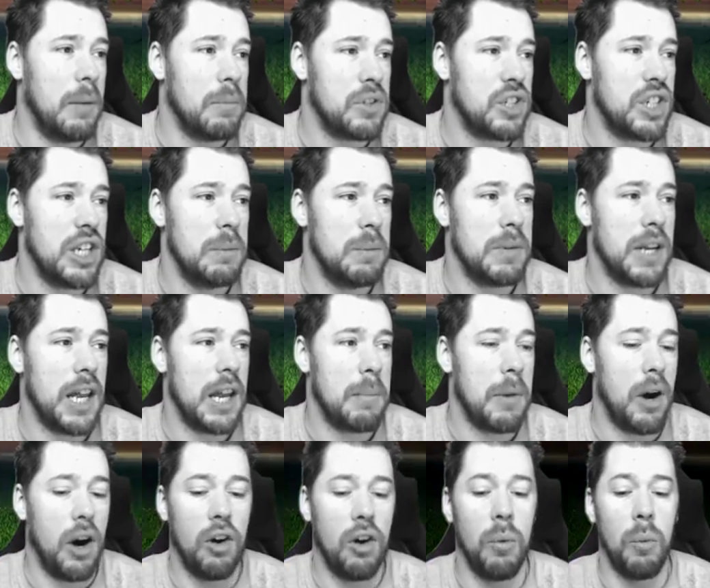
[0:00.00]
Cheap
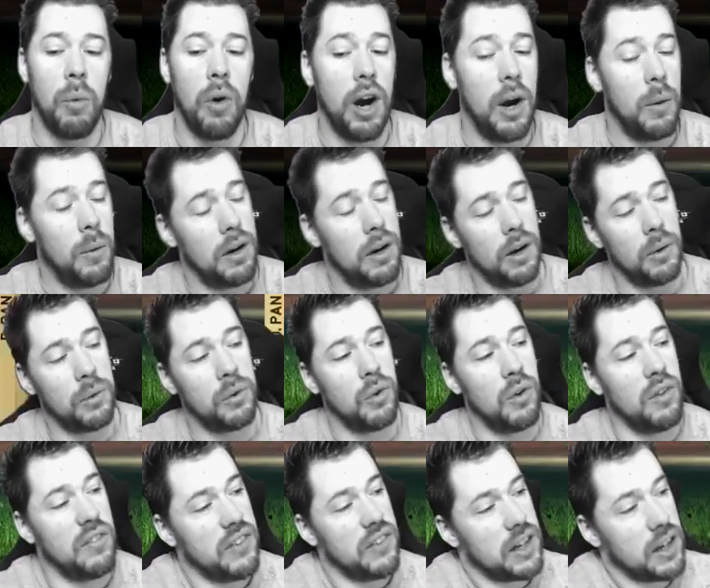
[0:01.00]
Neymar and why? Well, I'll do
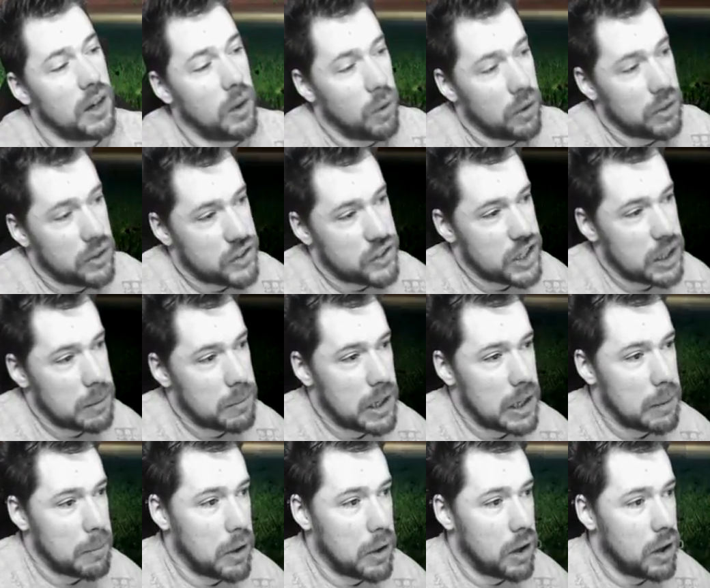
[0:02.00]
a video on the cheap
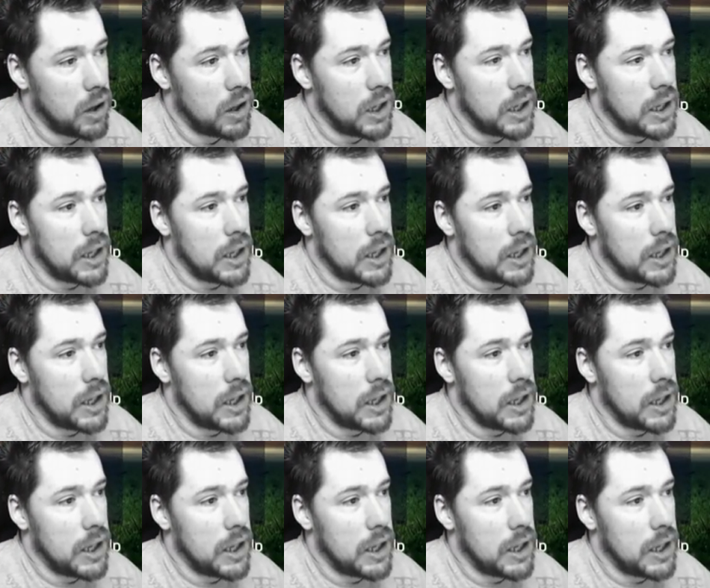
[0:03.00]
Neymar